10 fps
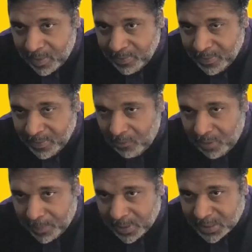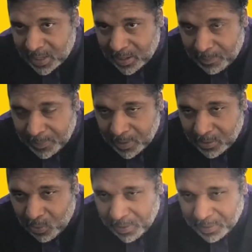that are represented up in the
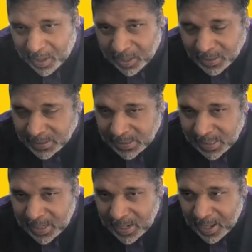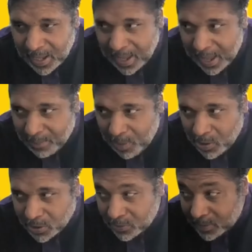Northeast. I'm
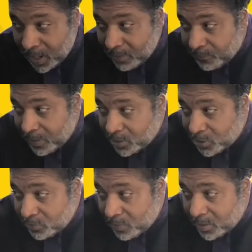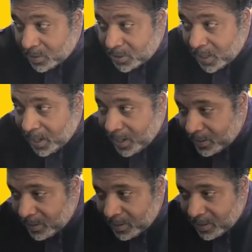also thankful that you
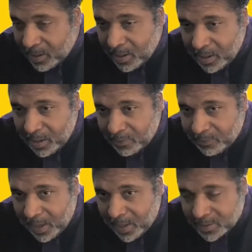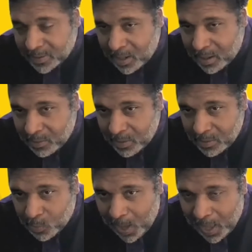understand that
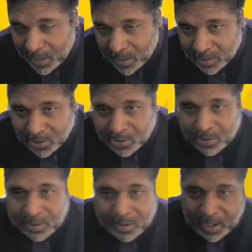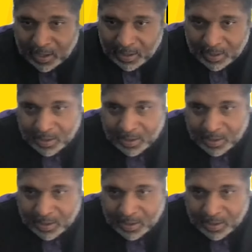while it is a good thing